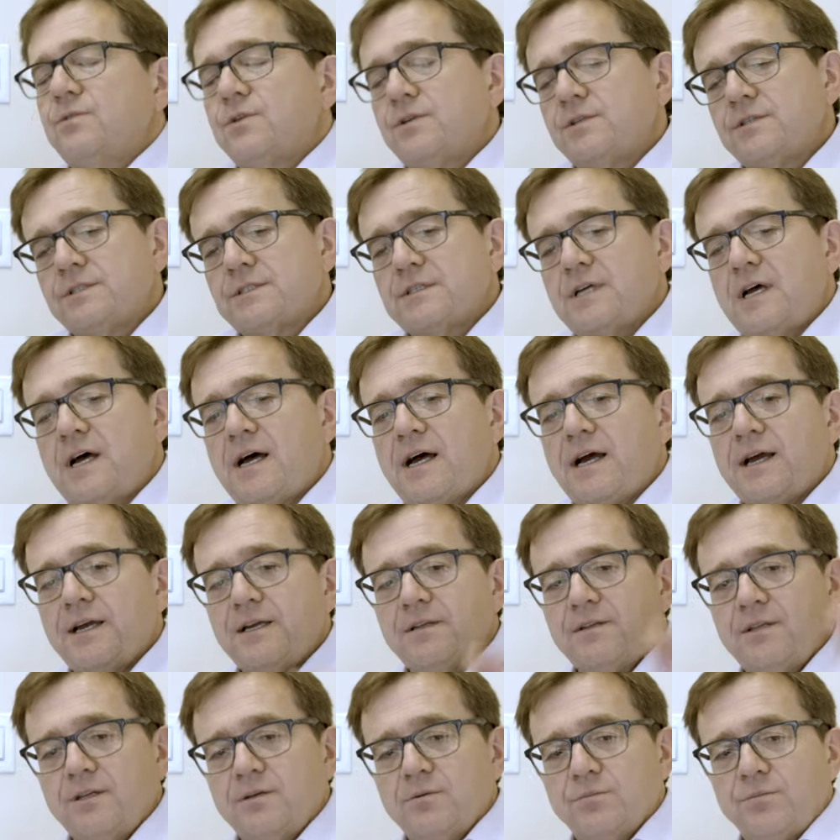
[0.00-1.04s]
can
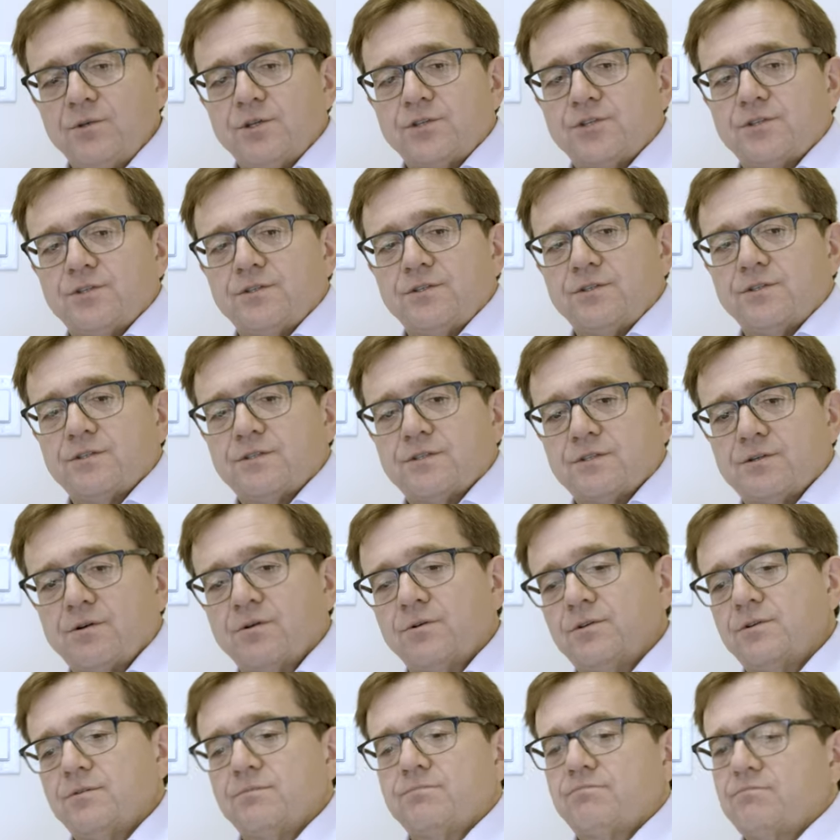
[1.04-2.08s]
tie the emissions,
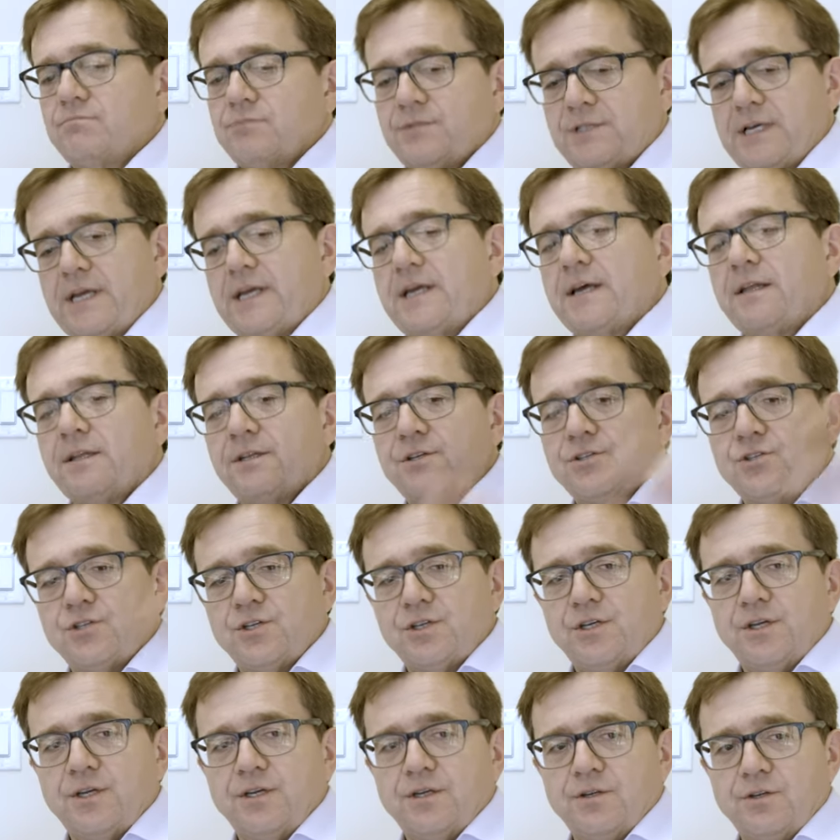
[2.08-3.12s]
so you take
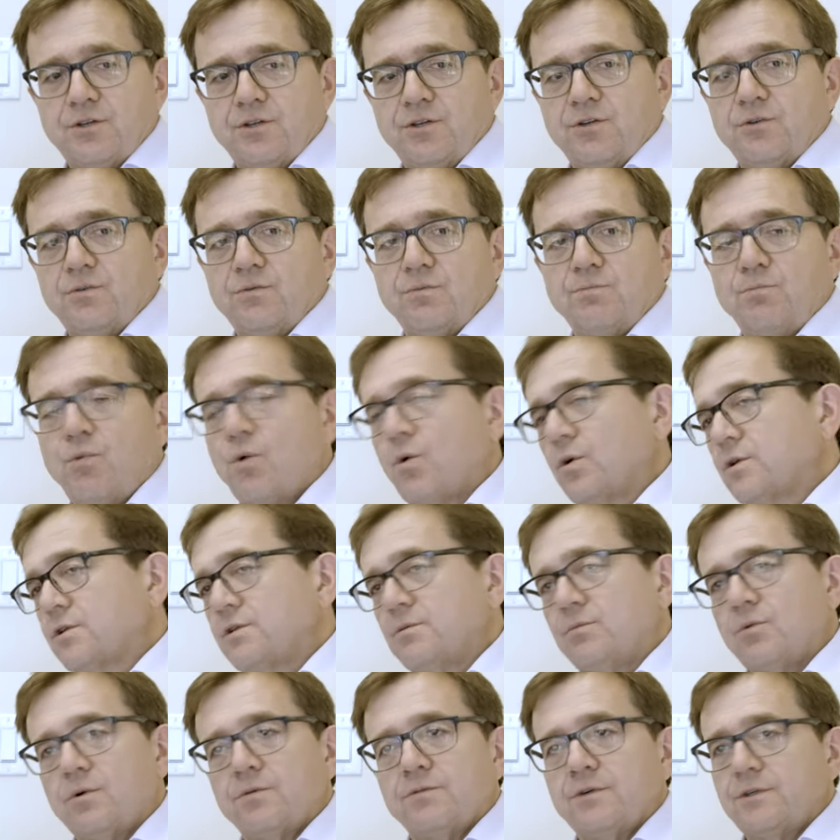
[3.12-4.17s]
LNG and you port
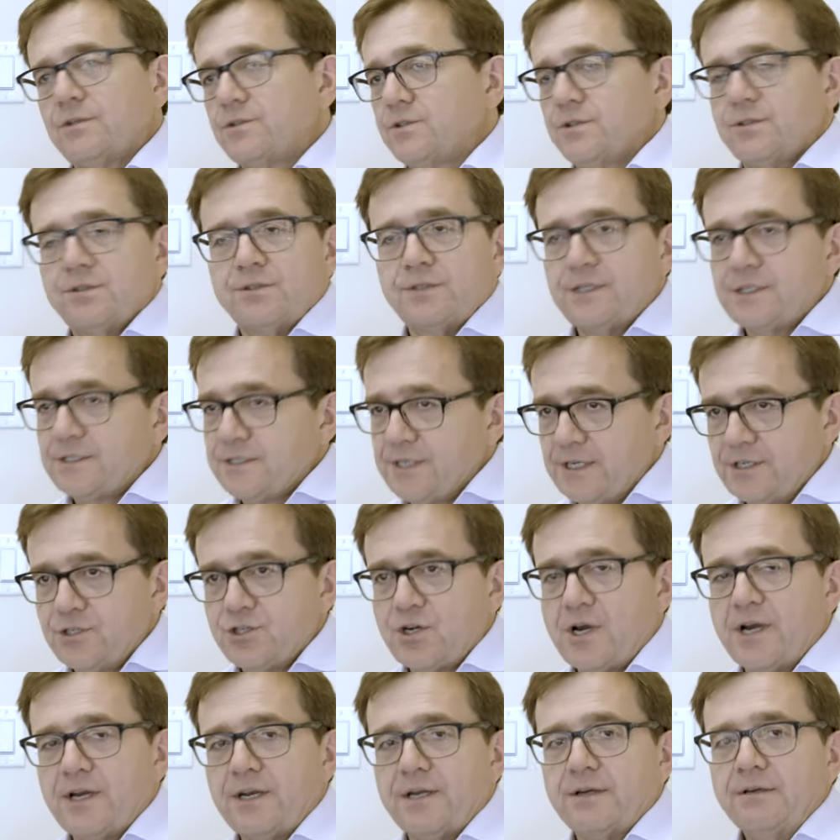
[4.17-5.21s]
them over to, let's say,
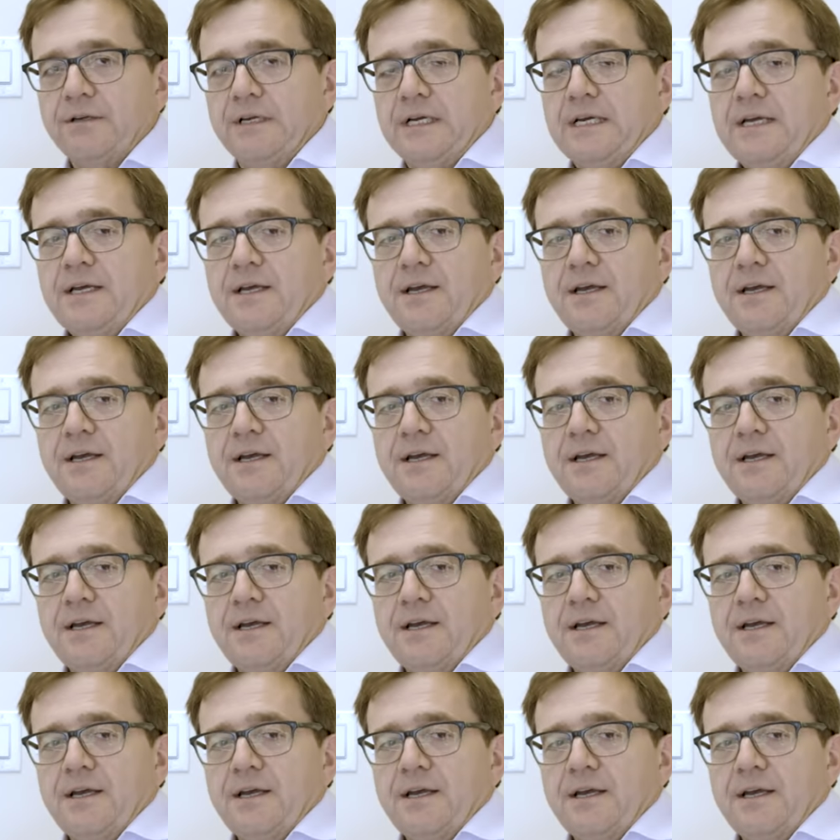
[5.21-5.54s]
China,